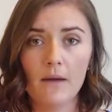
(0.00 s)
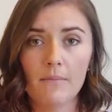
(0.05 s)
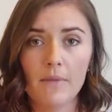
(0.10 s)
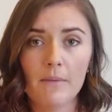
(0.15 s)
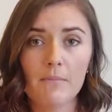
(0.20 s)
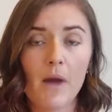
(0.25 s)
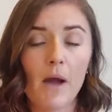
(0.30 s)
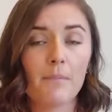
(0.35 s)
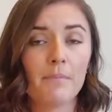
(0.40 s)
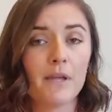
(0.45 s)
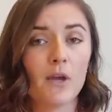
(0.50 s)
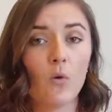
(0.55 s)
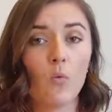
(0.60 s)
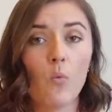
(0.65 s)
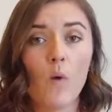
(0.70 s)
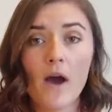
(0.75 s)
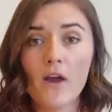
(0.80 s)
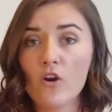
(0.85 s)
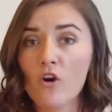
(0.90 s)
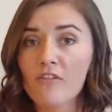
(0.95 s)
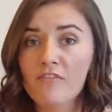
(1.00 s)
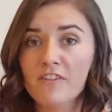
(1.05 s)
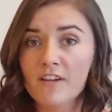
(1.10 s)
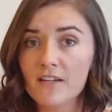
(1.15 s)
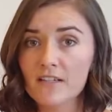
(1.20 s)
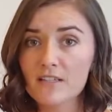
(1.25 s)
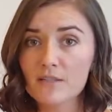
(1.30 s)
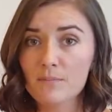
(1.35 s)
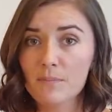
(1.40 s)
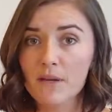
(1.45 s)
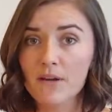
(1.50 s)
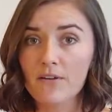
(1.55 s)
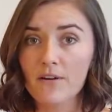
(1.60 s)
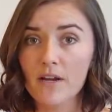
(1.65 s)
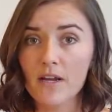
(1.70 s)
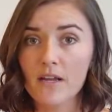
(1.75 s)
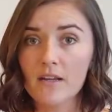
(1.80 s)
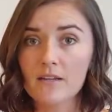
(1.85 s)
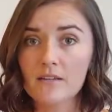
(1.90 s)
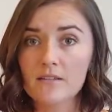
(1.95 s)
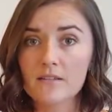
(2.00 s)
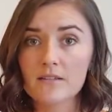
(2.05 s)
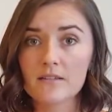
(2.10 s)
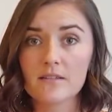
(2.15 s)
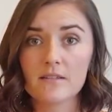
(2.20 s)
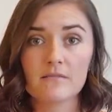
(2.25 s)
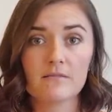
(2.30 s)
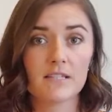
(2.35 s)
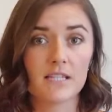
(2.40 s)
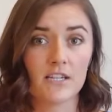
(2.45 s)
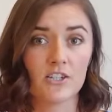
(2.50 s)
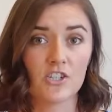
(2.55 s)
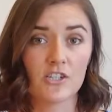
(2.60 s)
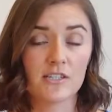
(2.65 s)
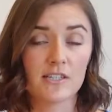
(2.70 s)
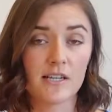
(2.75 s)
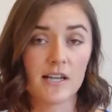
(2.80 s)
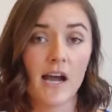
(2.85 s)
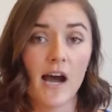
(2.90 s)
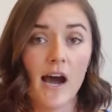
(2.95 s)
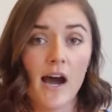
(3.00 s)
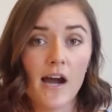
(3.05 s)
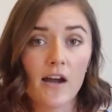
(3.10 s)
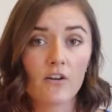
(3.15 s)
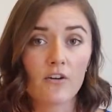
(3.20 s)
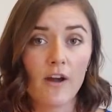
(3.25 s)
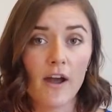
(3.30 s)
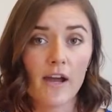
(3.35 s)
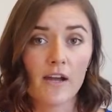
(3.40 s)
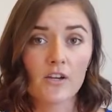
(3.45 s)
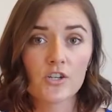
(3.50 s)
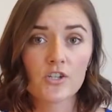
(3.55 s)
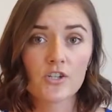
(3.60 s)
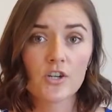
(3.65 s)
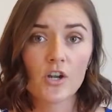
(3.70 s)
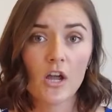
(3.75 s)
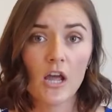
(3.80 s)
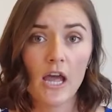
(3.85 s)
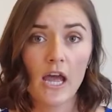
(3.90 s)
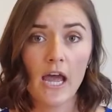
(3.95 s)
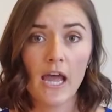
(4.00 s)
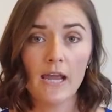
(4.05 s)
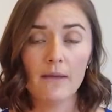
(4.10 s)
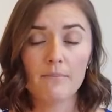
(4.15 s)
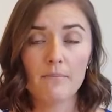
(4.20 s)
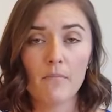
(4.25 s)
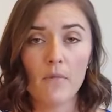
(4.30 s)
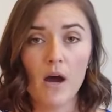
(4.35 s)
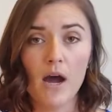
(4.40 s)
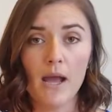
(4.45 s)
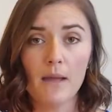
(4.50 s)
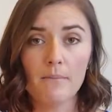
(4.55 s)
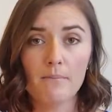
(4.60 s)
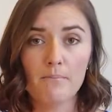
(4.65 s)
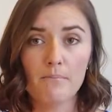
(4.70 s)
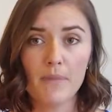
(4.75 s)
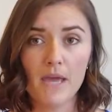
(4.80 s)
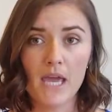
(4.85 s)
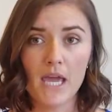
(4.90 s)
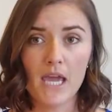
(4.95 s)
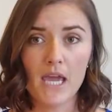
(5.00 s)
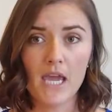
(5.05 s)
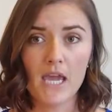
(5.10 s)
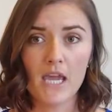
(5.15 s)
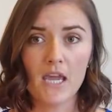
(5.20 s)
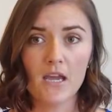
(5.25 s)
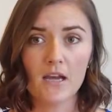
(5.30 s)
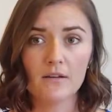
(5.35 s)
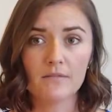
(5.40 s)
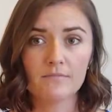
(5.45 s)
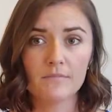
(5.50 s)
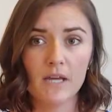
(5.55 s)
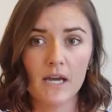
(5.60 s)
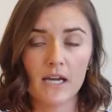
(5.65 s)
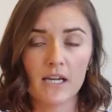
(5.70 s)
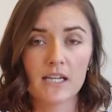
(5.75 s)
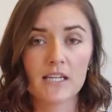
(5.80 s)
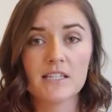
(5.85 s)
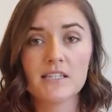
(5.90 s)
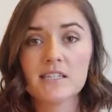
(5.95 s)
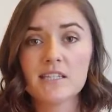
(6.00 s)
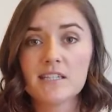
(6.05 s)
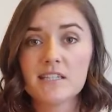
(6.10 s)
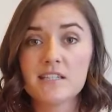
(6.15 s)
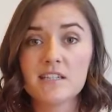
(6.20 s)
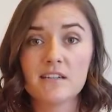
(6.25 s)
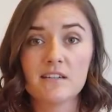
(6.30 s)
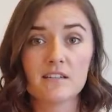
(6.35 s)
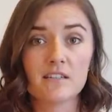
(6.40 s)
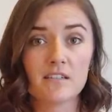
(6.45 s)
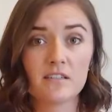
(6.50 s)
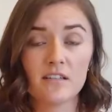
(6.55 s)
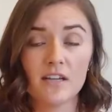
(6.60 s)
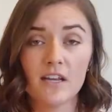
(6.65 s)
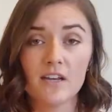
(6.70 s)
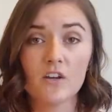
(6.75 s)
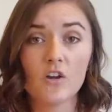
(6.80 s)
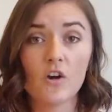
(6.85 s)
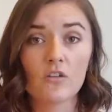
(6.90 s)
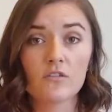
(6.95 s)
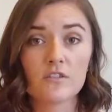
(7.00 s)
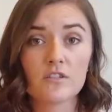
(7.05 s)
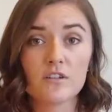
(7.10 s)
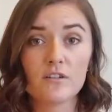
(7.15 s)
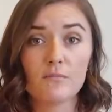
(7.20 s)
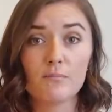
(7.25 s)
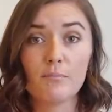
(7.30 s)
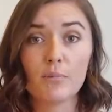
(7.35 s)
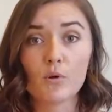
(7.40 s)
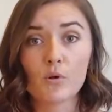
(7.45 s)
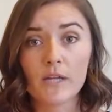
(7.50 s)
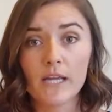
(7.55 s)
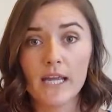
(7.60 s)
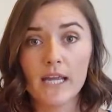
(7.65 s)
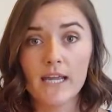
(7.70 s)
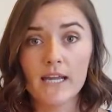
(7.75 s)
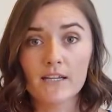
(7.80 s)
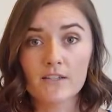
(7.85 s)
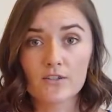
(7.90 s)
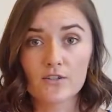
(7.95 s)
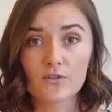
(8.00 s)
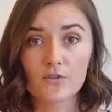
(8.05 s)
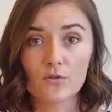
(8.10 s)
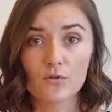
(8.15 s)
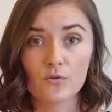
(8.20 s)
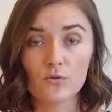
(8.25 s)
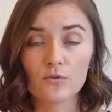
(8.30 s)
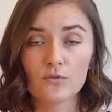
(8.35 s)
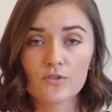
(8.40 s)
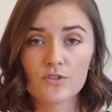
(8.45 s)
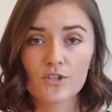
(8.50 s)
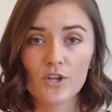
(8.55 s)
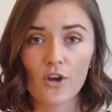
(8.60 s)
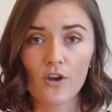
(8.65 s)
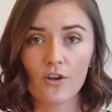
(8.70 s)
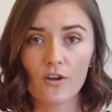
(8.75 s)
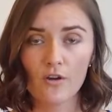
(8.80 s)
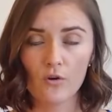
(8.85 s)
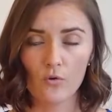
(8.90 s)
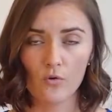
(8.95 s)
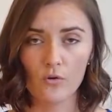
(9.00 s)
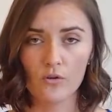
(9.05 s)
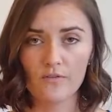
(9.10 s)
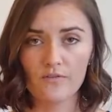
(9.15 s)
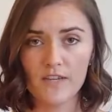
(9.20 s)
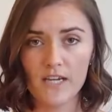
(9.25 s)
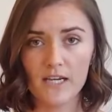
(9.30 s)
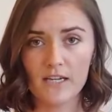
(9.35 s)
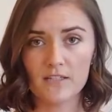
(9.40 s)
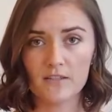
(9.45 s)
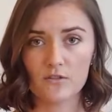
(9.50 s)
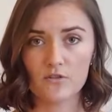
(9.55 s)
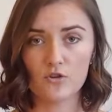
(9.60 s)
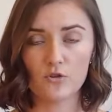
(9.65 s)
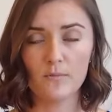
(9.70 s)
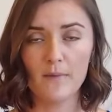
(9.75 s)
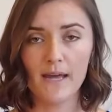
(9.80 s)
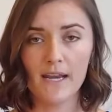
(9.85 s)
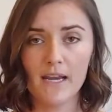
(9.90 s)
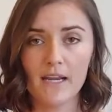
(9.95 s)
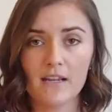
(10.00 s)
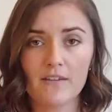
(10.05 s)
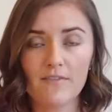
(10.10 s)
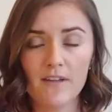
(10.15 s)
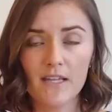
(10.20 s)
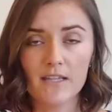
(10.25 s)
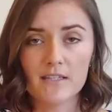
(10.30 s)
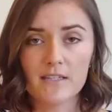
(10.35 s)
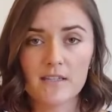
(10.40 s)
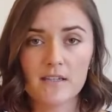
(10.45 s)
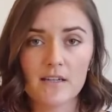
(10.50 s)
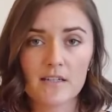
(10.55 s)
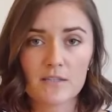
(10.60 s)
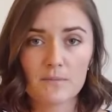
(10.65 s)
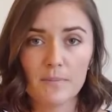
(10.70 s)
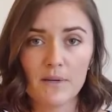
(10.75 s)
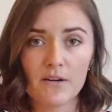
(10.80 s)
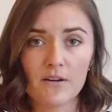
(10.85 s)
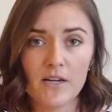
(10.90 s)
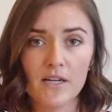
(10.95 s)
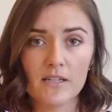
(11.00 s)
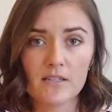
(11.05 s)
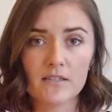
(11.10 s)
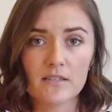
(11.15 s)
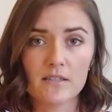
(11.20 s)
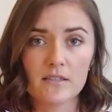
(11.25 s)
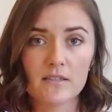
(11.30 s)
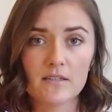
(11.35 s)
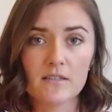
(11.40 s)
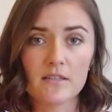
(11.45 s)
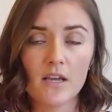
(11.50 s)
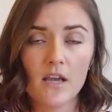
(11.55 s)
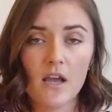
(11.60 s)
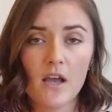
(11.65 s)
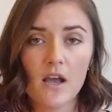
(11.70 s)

it might be a one-off experience such as a car crash. It might be consistent and constant bullying at school. So all of these are traumatic events and experiences.